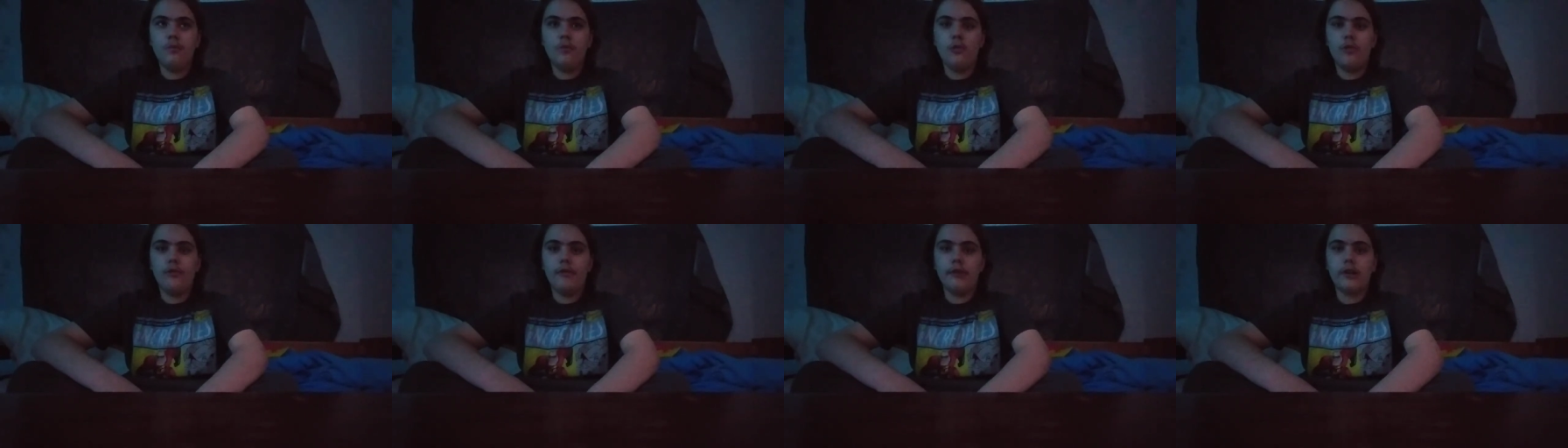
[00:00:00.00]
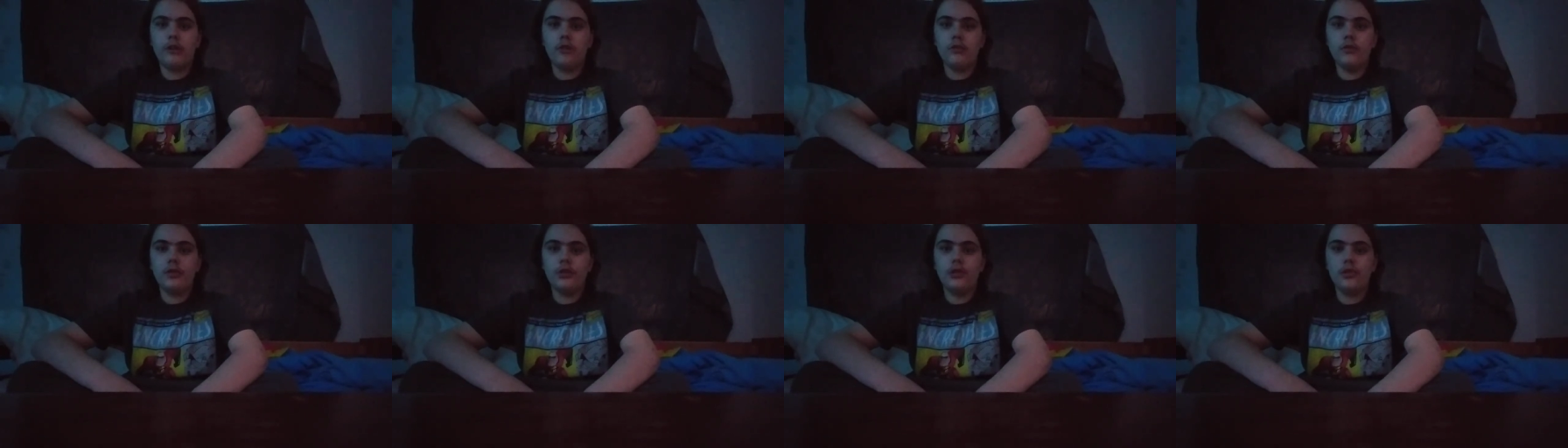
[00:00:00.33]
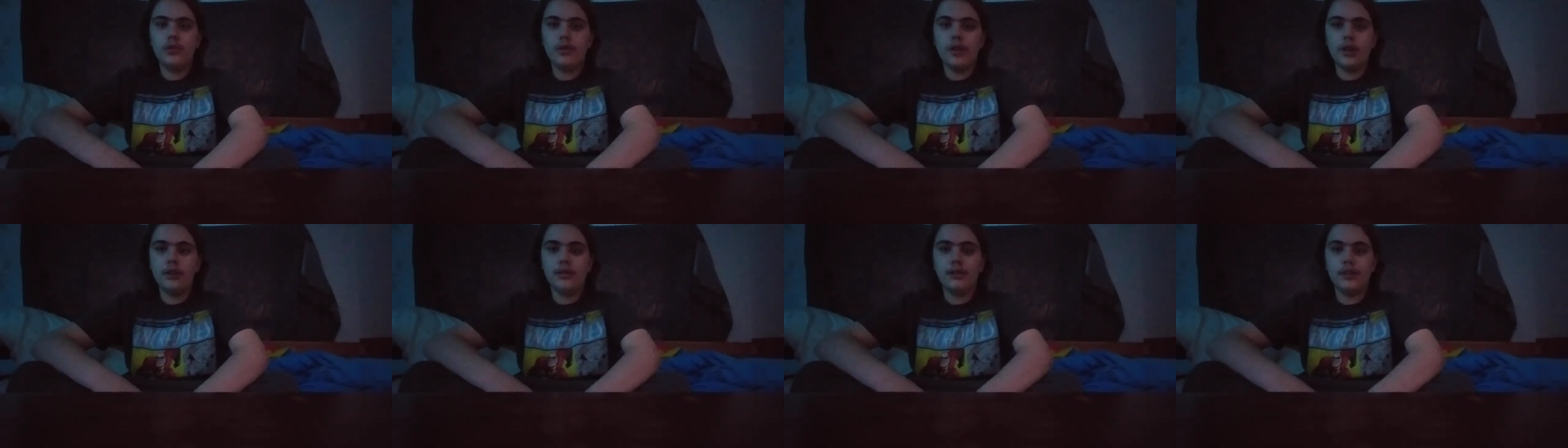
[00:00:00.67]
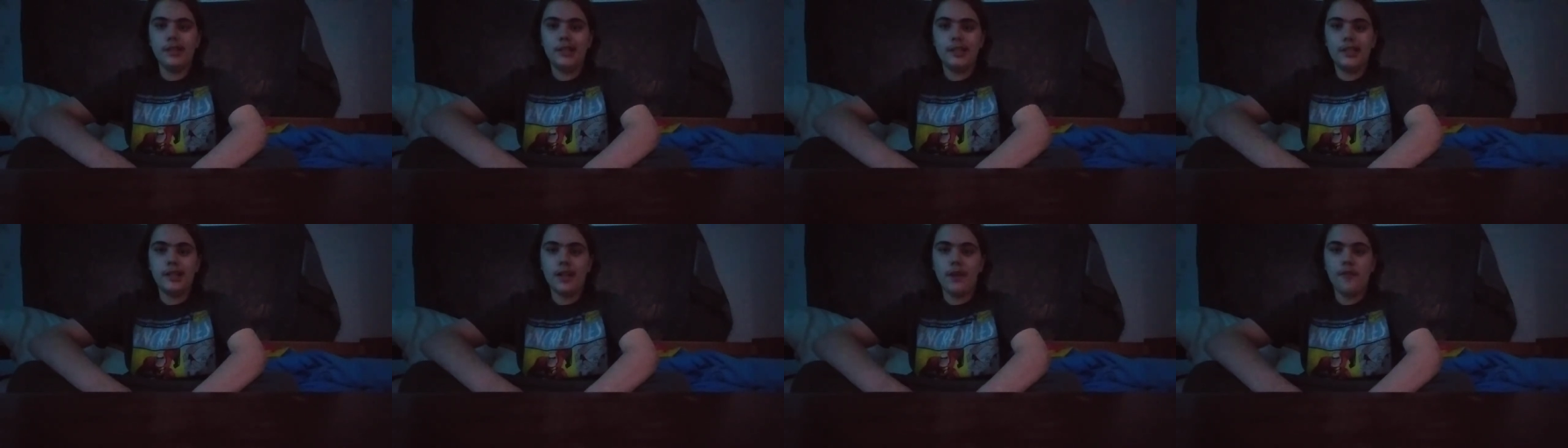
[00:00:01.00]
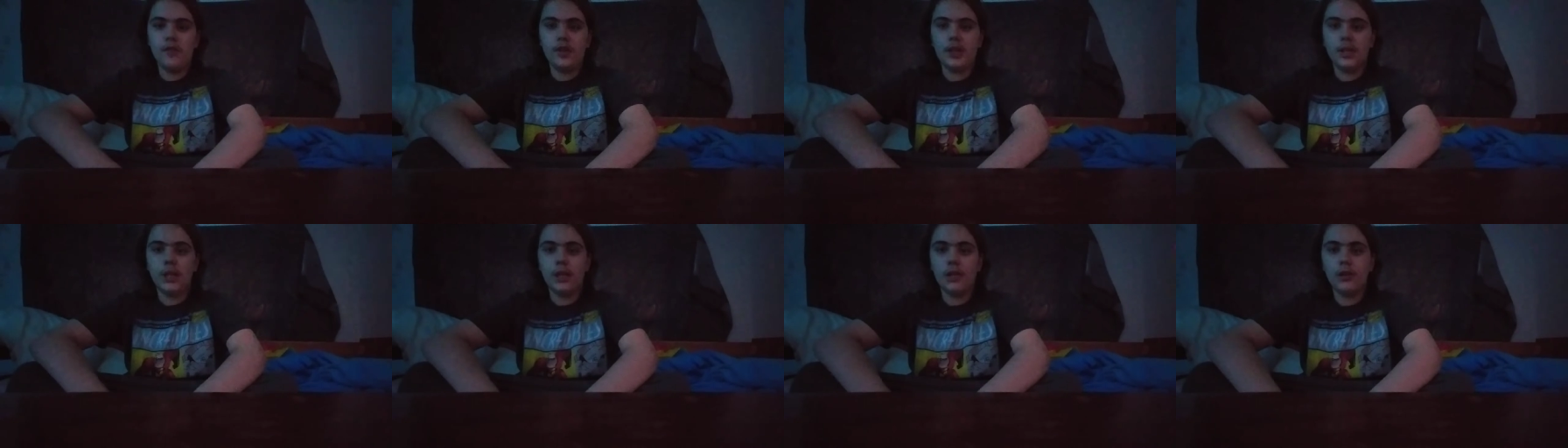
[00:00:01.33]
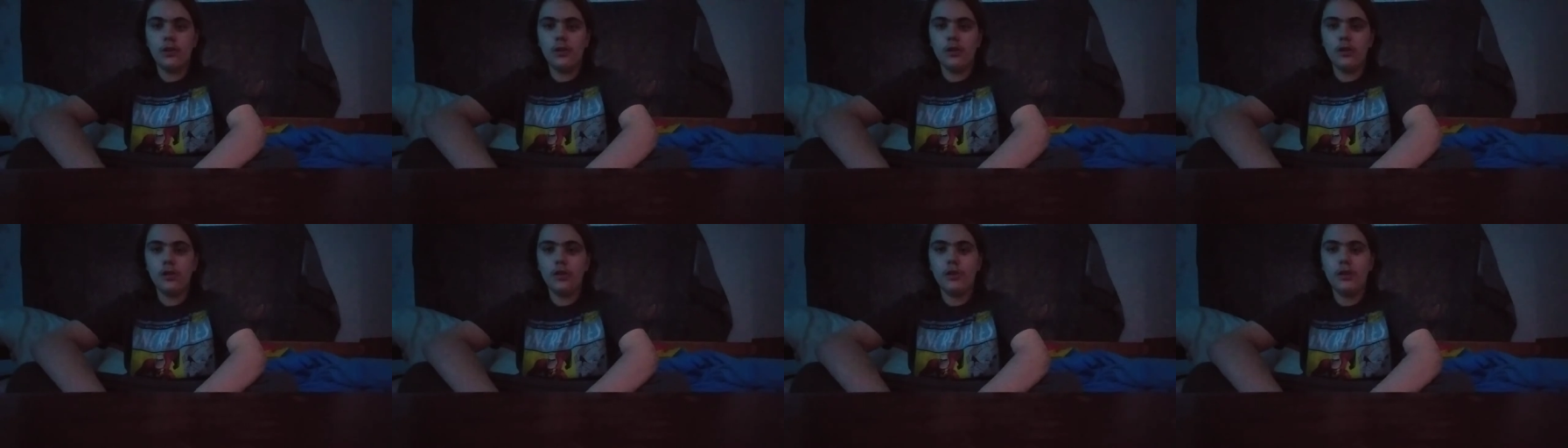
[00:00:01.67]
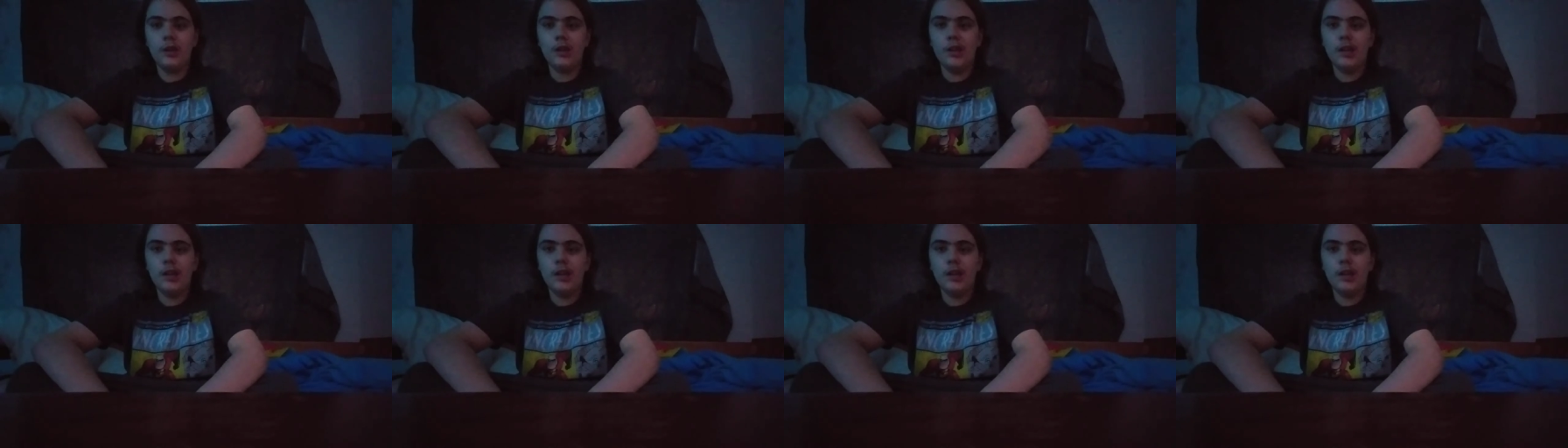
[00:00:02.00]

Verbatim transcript: Movie Corner 2007 here,